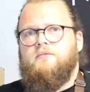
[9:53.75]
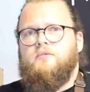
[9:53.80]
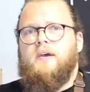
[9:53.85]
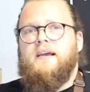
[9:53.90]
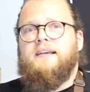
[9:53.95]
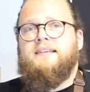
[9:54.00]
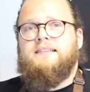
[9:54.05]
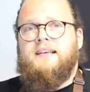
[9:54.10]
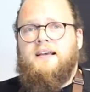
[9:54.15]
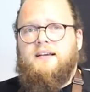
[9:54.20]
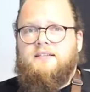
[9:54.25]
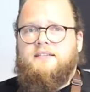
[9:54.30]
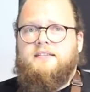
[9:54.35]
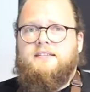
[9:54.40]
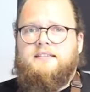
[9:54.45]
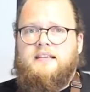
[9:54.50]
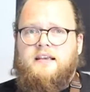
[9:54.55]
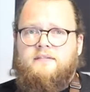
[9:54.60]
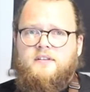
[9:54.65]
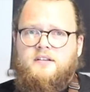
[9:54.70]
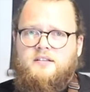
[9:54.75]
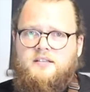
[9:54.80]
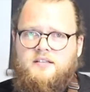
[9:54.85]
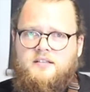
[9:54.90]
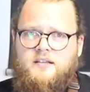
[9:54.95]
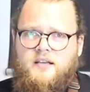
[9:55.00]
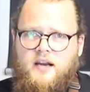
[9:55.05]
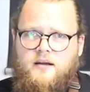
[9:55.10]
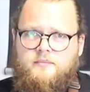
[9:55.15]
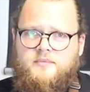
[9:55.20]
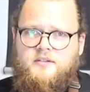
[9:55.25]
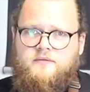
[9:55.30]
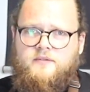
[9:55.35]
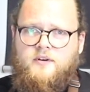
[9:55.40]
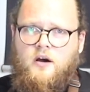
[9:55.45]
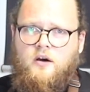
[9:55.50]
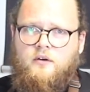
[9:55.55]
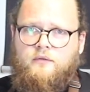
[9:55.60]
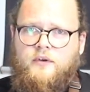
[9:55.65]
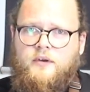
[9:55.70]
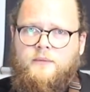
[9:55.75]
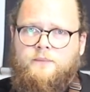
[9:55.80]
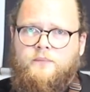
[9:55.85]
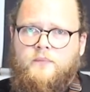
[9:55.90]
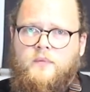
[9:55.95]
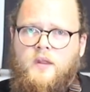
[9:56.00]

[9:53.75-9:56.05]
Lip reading: you exactly 17 grams of coffee,